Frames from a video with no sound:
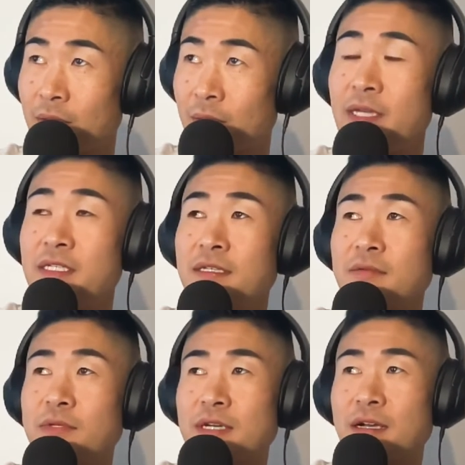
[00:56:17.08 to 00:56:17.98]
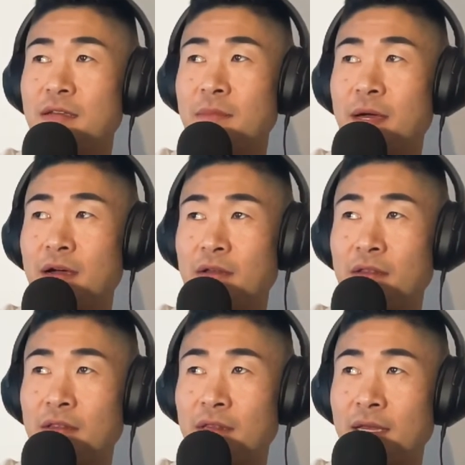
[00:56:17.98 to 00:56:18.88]
Basically, we talked
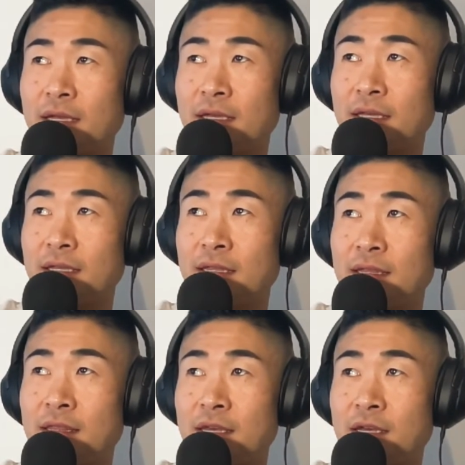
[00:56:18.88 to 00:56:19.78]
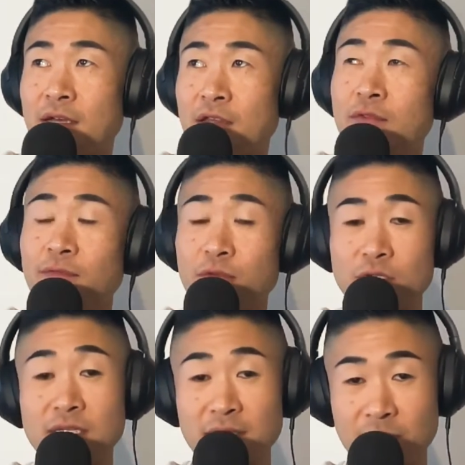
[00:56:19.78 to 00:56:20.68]
about like the
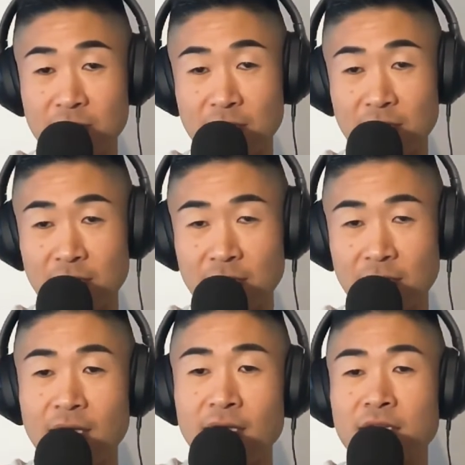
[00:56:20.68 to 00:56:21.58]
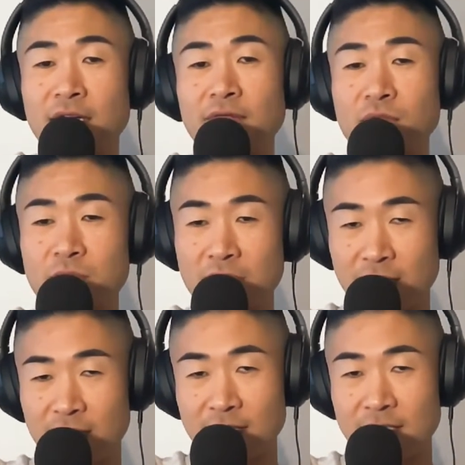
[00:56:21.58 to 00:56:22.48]
first EP and kind of your
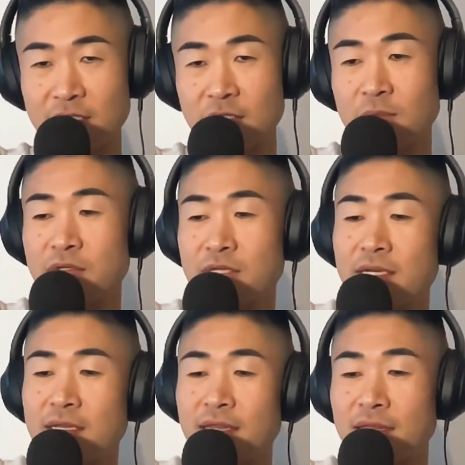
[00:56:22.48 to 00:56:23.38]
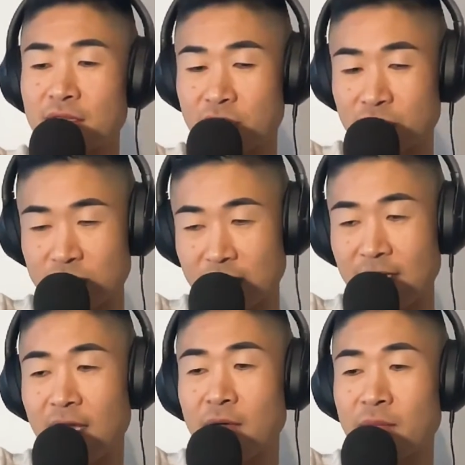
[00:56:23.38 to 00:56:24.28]
beginning stages of music, and then your
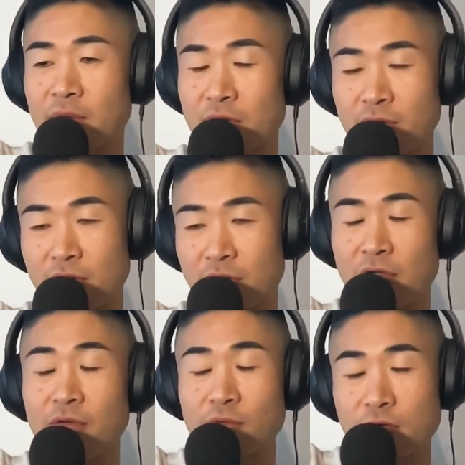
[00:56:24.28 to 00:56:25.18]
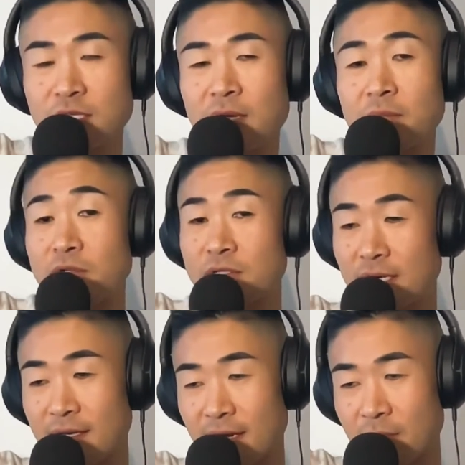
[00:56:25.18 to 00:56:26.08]
second album and your first album, your
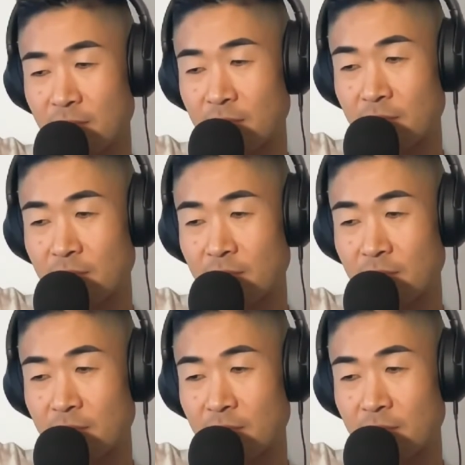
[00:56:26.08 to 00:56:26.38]
second album.